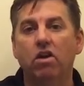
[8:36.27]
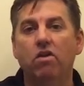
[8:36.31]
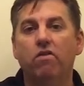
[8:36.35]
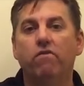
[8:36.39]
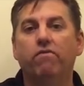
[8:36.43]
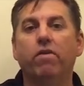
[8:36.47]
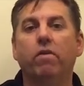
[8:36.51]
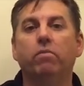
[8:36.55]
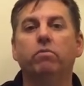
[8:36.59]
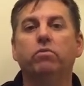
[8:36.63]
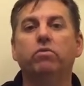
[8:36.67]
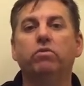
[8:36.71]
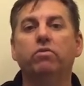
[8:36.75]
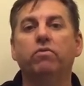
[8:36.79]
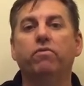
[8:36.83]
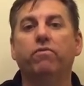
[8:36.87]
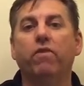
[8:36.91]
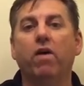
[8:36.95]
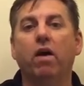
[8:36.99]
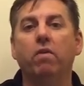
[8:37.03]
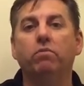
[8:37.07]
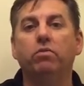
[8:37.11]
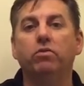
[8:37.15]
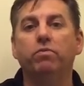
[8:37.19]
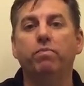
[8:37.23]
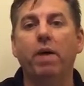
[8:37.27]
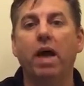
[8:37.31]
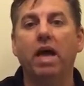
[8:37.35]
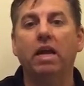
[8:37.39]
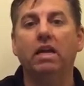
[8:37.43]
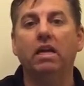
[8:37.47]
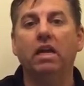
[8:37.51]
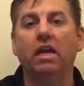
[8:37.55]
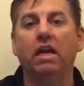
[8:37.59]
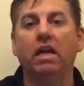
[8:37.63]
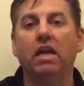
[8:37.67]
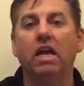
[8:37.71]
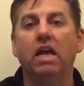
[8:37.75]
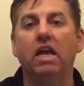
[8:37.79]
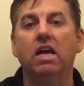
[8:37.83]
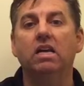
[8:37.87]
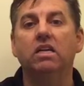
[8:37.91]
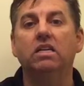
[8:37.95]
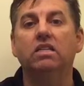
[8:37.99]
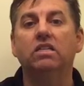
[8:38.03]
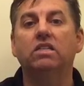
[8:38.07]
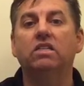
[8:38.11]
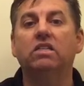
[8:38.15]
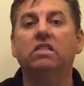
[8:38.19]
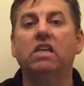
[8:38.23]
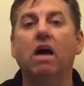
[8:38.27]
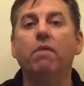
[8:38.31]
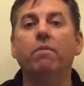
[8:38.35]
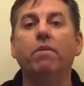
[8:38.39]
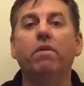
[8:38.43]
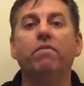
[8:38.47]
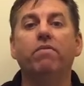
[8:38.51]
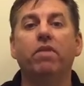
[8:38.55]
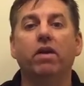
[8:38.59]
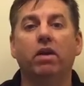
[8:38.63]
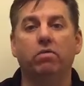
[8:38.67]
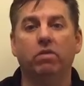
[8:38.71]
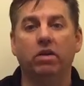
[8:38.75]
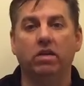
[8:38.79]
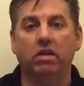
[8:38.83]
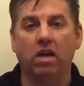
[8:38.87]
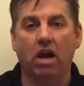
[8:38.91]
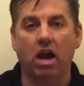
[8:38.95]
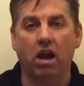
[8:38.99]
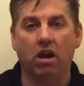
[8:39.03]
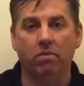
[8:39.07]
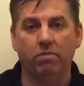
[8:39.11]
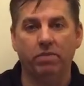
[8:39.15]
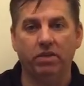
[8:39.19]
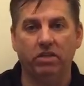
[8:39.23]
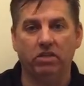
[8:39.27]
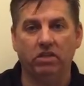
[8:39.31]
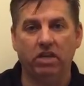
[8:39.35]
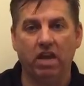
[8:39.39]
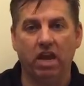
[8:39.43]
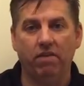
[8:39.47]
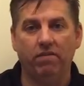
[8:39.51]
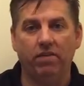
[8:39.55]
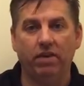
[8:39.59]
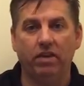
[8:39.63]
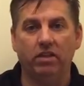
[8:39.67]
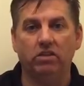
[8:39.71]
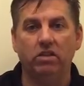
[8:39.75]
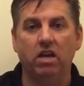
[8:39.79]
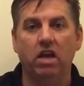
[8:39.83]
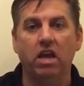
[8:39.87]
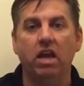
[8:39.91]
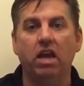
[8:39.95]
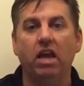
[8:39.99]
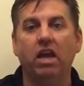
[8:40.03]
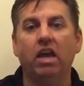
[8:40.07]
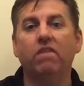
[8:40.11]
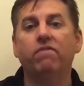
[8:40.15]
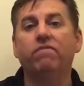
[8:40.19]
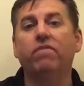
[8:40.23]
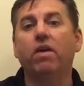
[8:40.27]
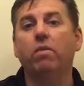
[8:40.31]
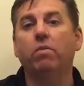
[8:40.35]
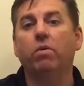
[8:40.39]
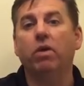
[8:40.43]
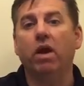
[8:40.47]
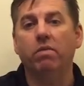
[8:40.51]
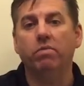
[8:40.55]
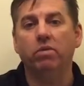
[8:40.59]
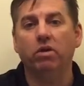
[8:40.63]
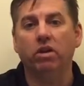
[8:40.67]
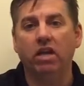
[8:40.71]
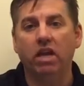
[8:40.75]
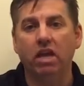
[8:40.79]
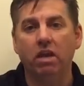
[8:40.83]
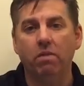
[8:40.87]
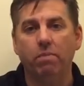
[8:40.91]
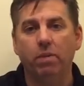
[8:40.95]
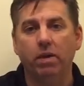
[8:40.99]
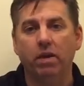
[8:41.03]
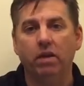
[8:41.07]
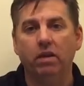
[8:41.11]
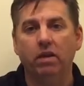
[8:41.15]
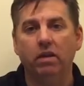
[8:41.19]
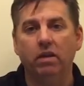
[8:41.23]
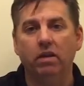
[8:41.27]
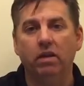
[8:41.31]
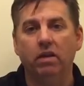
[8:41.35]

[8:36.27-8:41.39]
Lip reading: from spending some of their retirement savings if they were able to keep it.